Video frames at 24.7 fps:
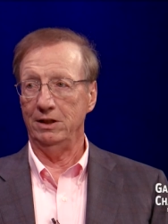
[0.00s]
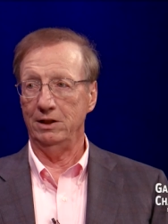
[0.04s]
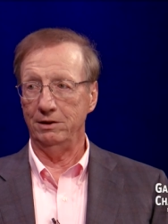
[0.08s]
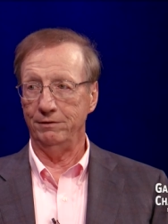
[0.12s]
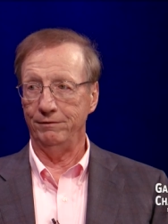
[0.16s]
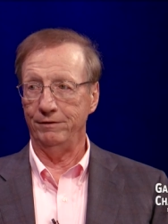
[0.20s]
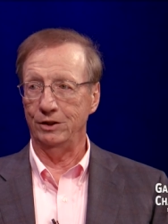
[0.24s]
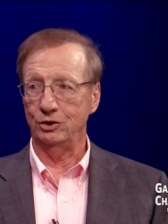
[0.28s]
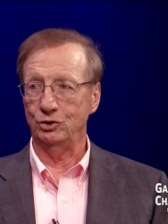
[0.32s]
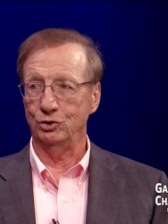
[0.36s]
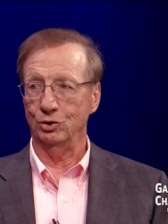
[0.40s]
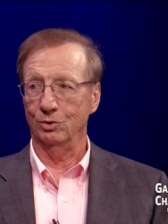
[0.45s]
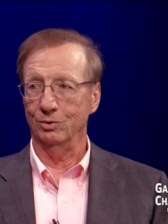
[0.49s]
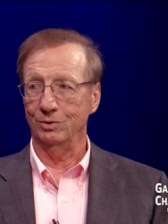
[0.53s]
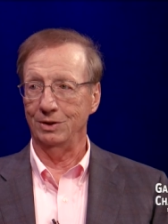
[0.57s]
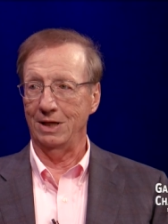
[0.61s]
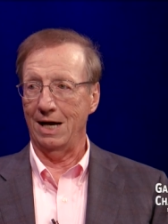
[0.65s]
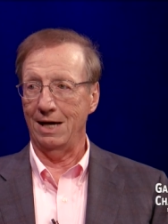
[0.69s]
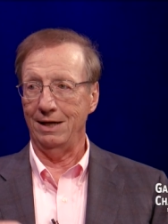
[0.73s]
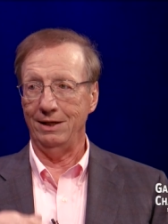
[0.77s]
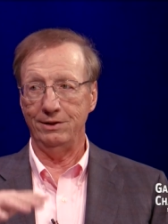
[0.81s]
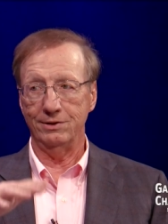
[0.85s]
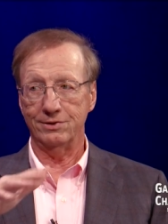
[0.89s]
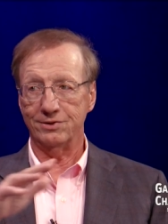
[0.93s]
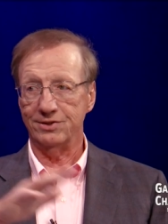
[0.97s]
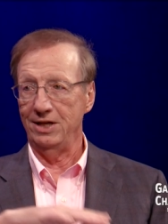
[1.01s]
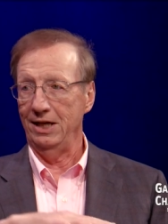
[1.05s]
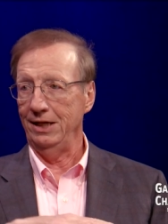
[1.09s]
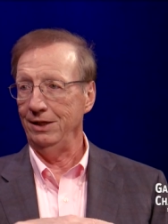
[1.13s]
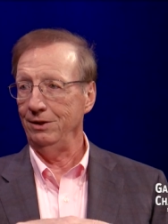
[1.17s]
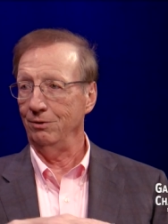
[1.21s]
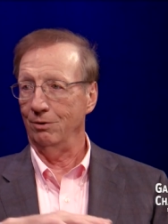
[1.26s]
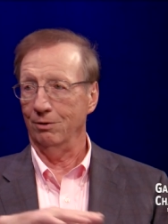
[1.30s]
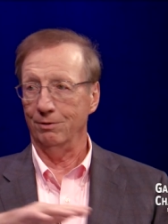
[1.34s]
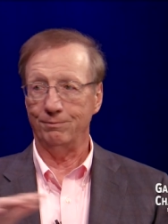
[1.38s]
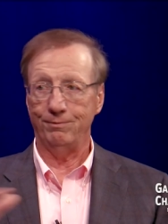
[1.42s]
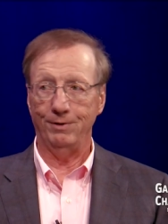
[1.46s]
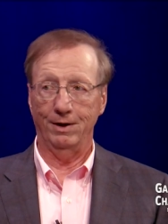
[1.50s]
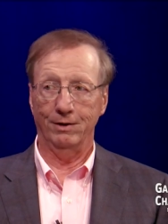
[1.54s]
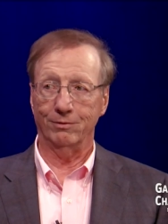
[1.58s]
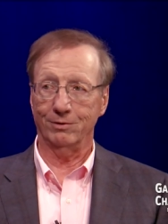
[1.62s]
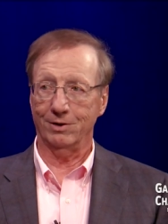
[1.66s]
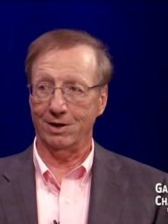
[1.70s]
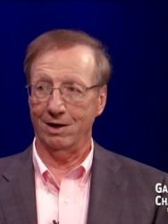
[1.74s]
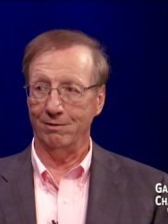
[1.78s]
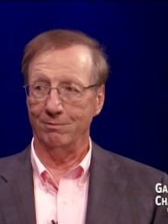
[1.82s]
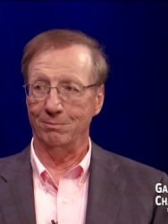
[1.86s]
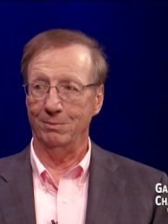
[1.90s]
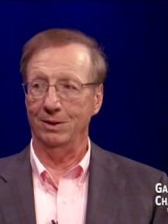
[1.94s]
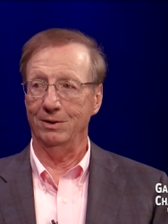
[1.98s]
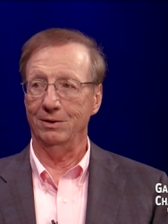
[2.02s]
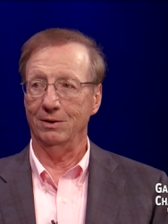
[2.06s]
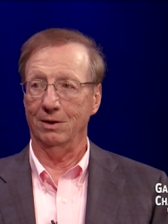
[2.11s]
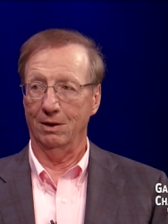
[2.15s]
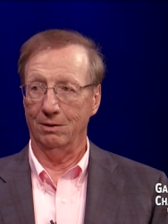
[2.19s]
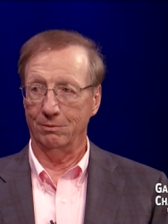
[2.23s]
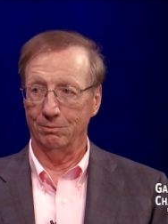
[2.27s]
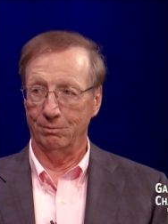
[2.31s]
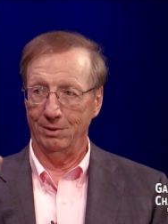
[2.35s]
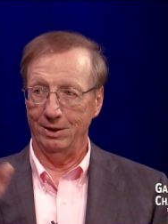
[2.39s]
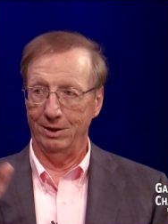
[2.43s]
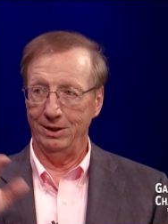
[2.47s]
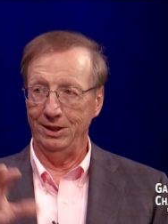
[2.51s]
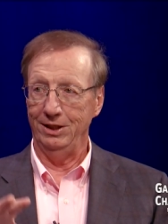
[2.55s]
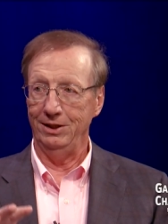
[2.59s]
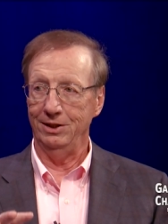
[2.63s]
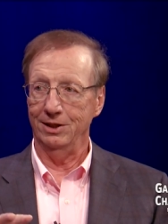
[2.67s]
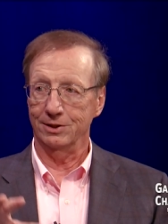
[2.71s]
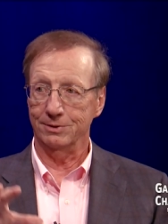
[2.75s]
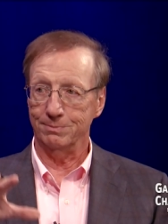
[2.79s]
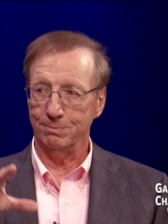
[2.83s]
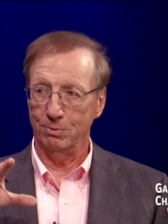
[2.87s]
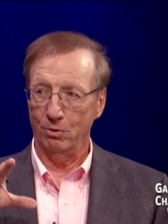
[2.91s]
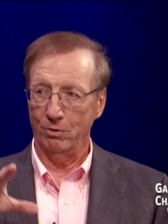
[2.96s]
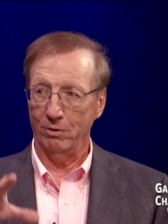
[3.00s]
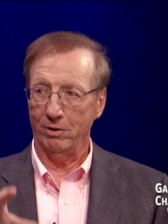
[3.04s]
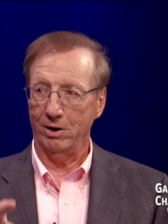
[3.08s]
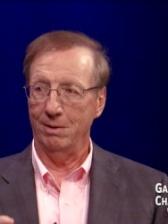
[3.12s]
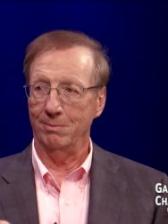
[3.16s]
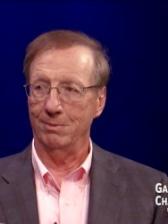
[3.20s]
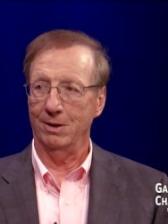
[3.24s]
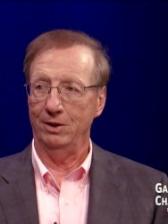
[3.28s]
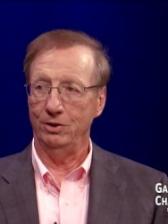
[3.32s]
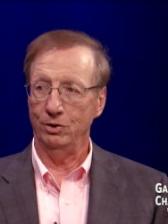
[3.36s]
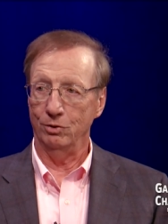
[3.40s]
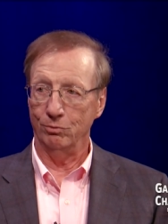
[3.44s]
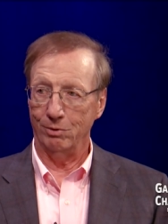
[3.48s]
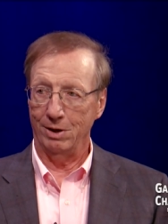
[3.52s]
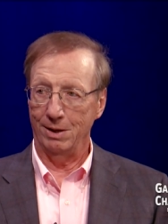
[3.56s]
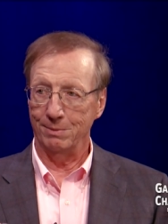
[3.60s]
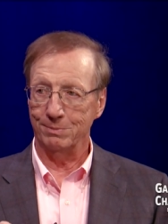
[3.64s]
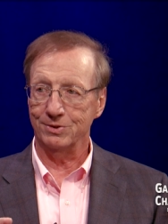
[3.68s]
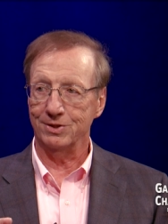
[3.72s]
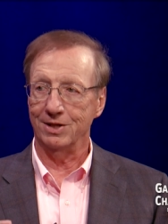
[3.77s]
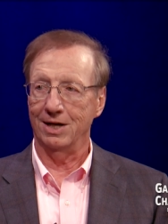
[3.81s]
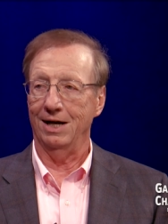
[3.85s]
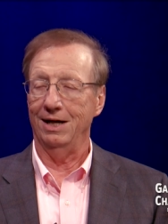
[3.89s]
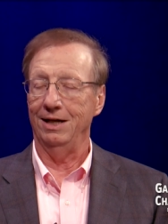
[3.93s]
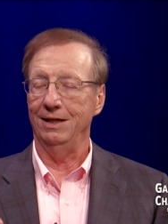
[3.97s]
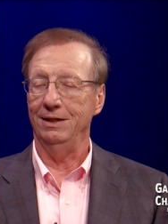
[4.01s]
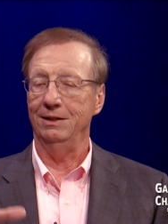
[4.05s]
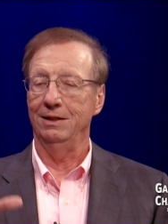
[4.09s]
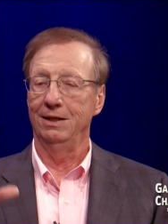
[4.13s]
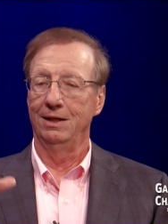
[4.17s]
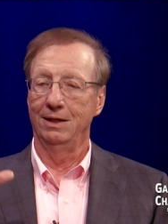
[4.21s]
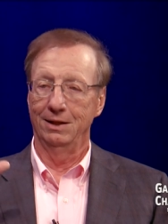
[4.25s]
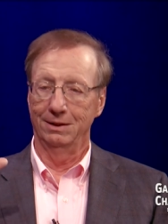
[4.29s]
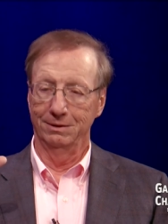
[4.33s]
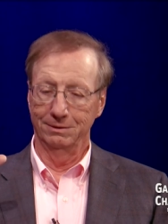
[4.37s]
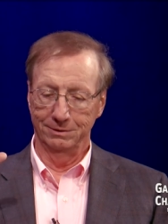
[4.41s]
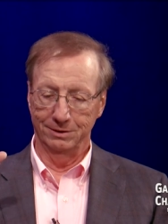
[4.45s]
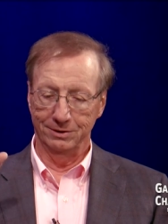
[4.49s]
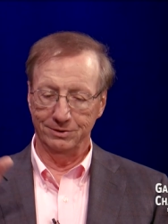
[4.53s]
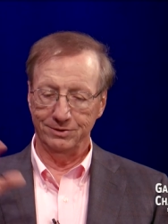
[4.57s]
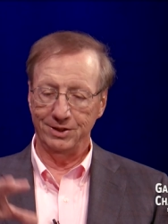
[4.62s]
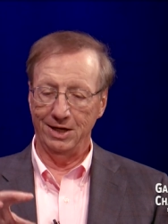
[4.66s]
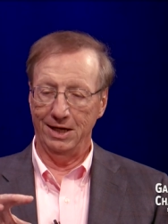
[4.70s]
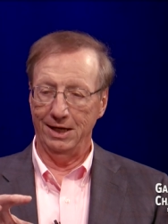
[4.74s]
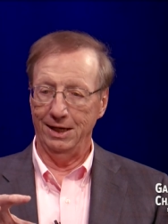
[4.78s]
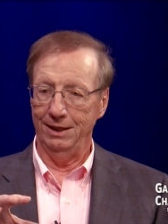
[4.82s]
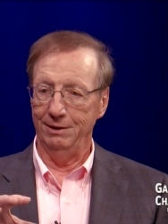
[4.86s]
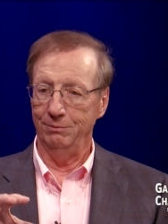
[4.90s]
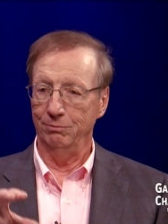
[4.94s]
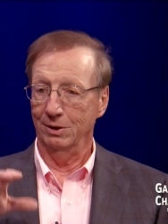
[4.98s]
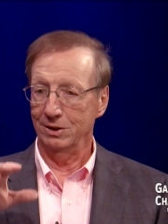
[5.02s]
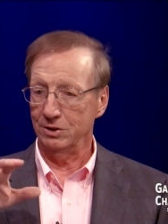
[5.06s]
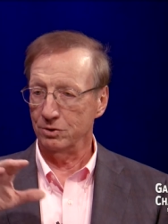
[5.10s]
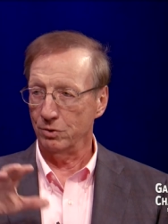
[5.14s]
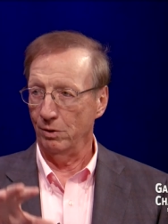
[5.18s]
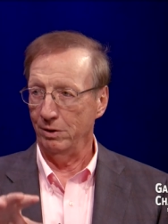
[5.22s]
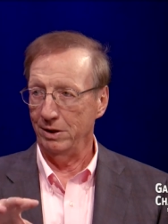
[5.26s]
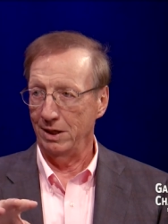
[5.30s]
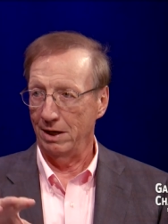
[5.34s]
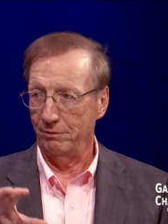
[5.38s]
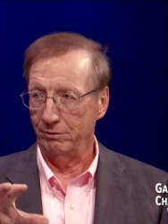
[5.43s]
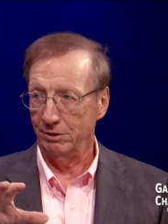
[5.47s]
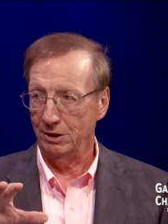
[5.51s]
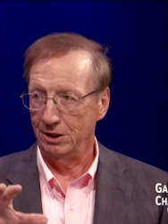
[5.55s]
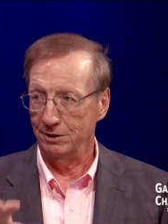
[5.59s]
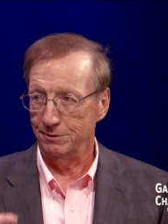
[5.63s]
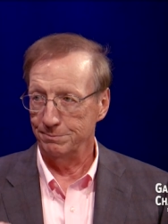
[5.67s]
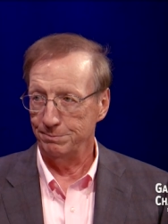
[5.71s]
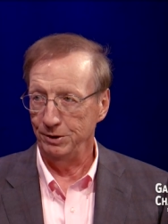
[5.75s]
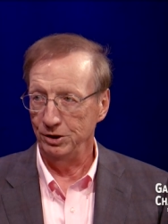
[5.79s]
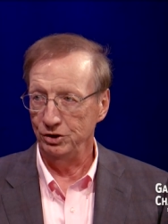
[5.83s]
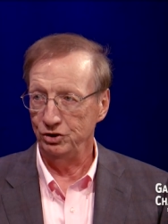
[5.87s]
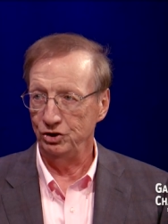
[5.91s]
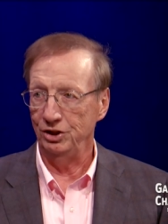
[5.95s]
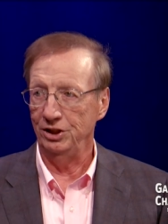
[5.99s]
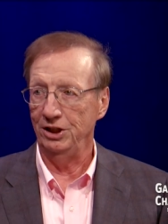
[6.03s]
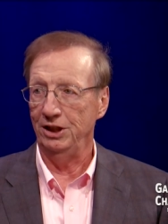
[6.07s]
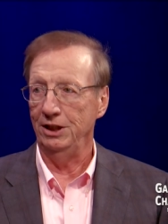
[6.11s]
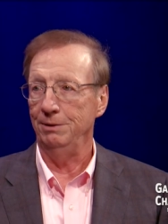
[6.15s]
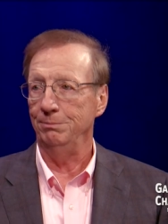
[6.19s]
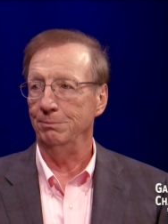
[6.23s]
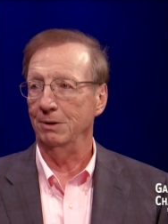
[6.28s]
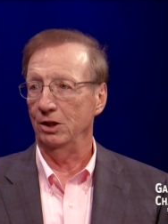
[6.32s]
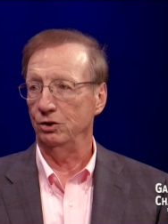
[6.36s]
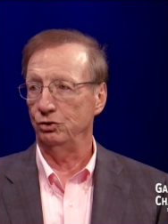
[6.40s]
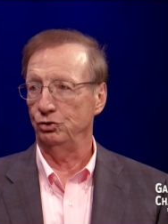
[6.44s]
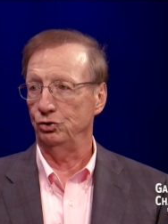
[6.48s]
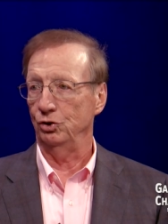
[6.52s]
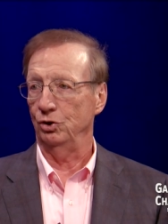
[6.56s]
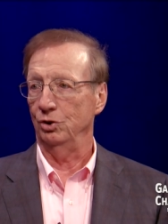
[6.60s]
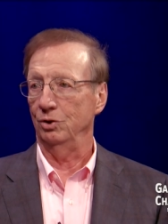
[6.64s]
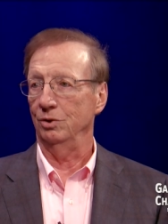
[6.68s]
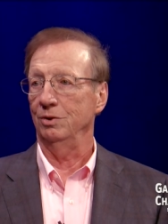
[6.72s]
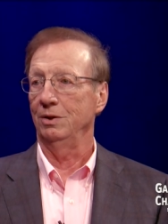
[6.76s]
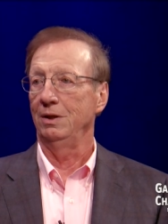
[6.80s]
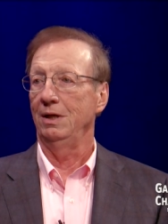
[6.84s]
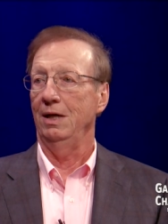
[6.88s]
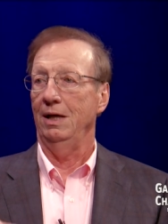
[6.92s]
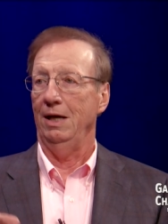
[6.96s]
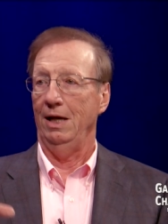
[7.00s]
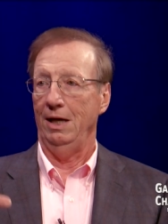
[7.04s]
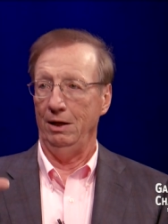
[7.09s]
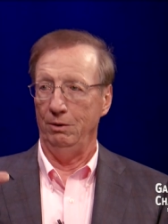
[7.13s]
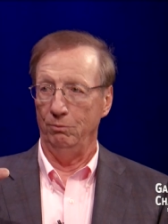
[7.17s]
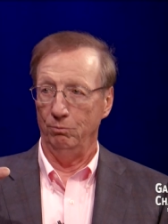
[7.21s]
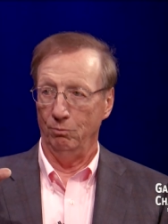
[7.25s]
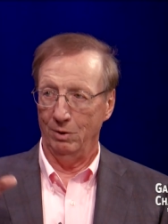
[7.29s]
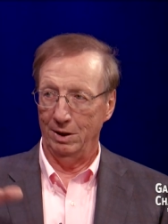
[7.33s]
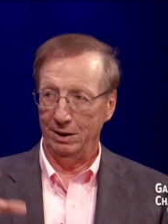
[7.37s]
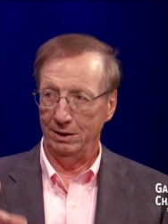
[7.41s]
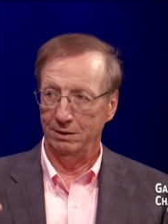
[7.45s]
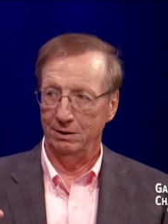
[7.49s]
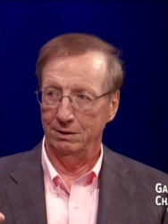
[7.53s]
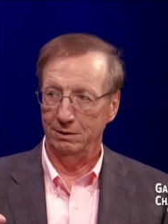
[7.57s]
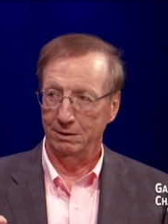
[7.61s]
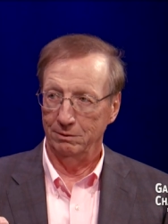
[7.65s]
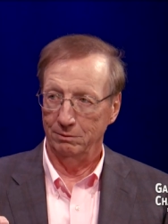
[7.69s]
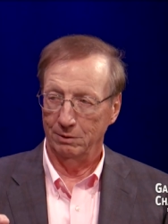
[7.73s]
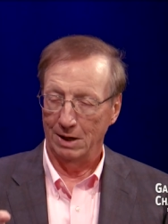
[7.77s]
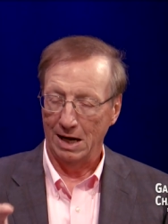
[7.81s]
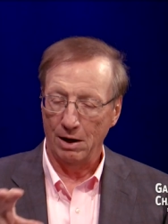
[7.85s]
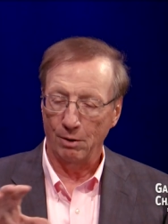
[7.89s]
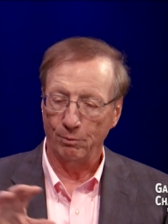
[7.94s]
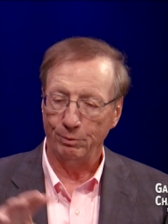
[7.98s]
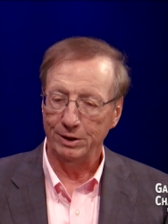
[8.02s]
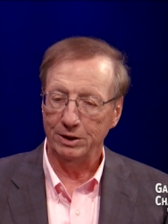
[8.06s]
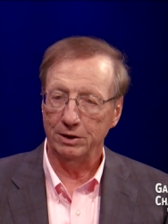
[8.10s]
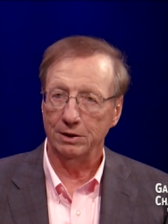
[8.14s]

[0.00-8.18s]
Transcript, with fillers: individual, not in state or federal government, are running this program on your website to say what's going on with this PG&E measure and what how we